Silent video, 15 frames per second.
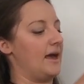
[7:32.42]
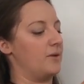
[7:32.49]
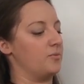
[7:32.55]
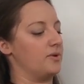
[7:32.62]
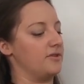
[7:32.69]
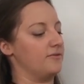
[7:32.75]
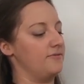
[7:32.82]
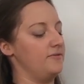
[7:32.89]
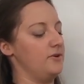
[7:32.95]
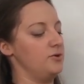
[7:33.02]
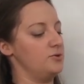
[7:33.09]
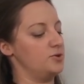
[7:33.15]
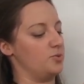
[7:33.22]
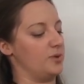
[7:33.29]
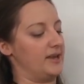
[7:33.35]
And with a
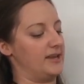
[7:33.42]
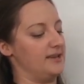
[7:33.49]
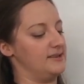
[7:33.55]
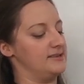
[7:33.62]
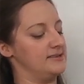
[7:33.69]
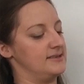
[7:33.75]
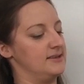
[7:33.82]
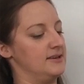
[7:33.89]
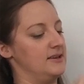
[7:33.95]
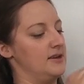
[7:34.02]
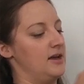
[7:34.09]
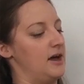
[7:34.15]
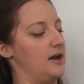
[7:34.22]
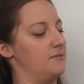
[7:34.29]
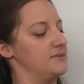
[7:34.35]
few tweaks,
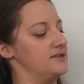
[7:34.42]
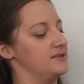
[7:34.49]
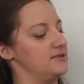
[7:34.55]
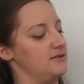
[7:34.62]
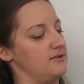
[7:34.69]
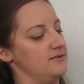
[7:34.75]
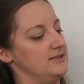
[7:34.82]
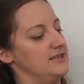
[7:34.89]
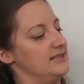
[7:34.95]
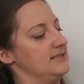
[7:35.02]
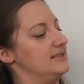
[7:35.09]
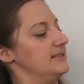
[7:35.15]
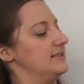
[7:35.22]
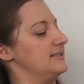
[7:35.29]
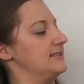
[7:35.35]
I'm
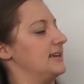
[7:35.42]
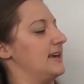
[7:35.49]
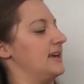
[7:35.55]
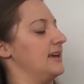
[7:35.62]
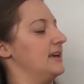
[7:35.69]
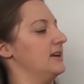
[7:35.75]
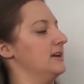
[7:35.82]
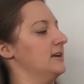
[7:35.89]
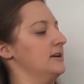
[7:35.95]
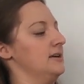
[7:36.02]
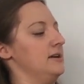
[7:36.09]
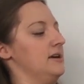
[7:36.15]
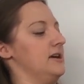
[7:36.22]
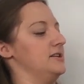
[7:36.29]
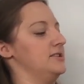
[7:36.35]
starting to see
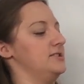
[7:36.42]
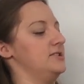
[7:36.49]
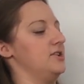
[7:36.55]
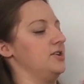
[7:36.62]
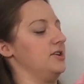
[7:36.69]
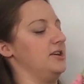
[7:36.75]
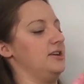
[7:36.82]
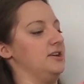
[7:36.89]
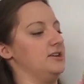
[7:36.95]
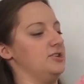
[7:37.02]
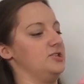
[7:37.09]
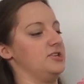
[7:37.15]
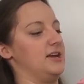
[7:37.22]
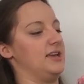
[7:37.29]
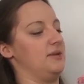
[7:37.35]
a circular
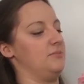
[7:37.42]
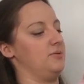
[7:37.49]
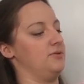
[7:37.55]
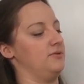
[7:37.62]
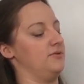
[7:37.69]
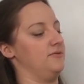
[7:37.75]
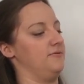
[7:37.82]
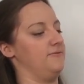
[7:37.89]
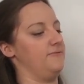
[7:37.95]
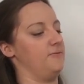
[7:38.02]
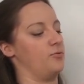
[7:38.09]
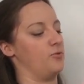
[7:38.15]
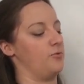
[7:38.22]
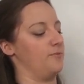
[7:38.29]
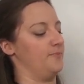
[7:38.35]
shape
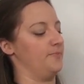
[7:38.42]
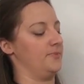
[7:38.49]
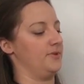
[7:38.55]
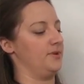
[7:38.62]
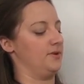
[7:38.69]
form.